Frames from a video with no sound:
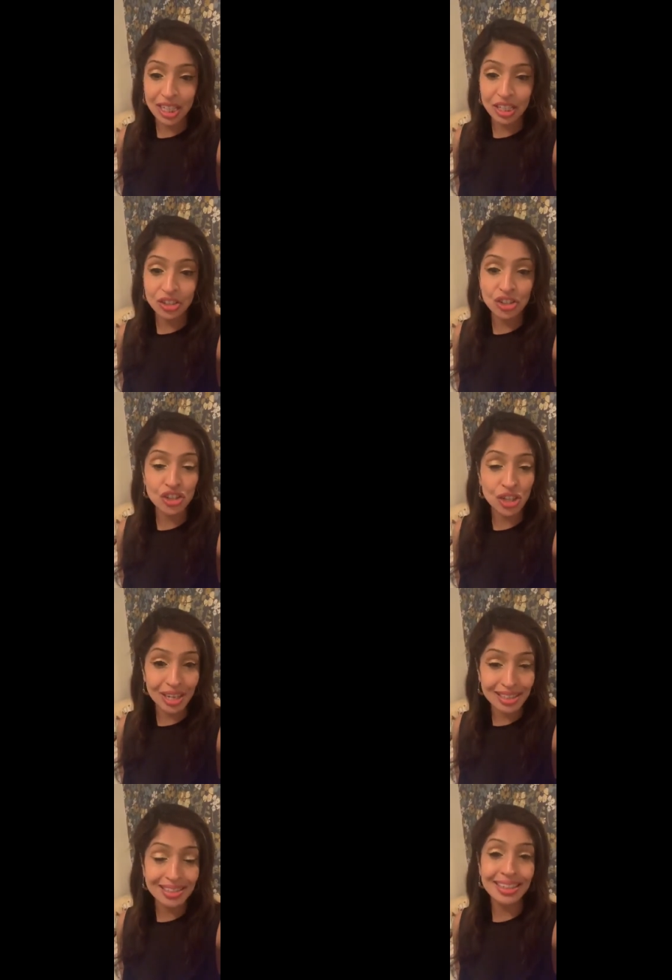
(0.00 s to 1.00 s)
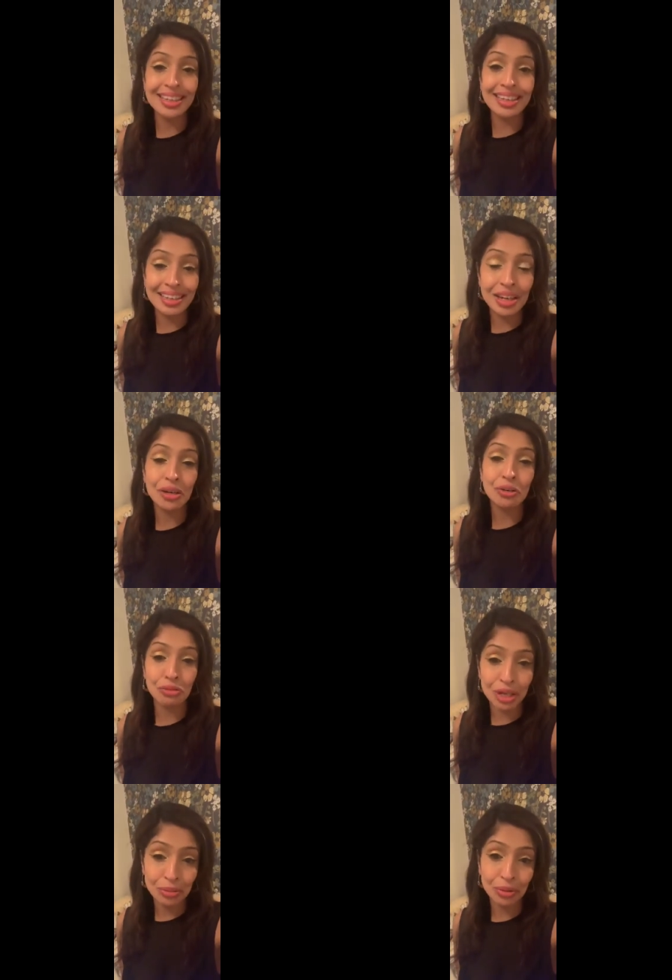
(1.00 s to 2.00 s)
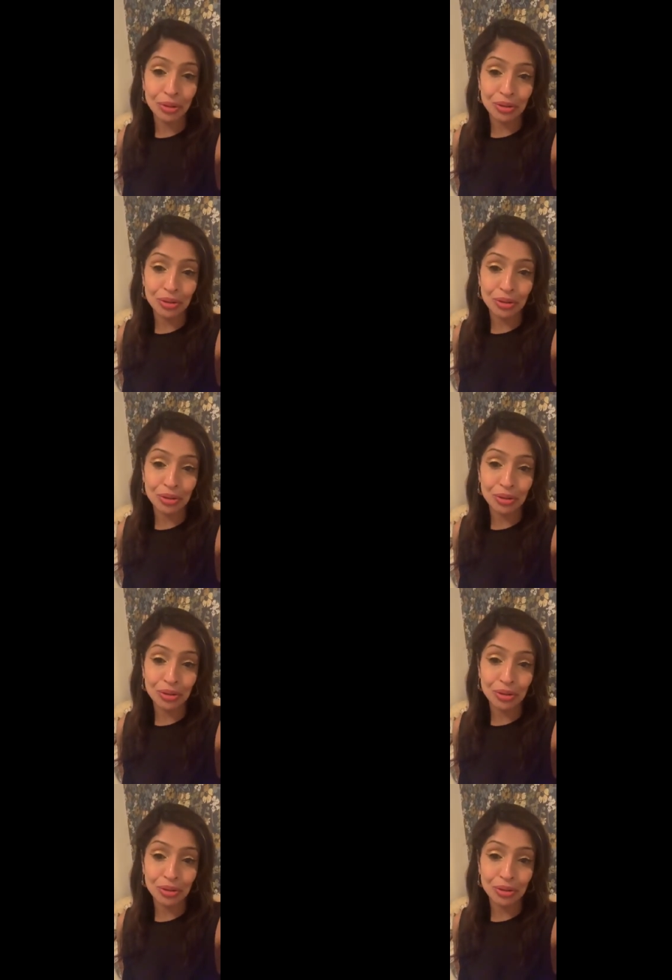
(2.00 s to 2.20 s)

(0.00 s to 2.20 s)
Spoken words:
And it's just incredible.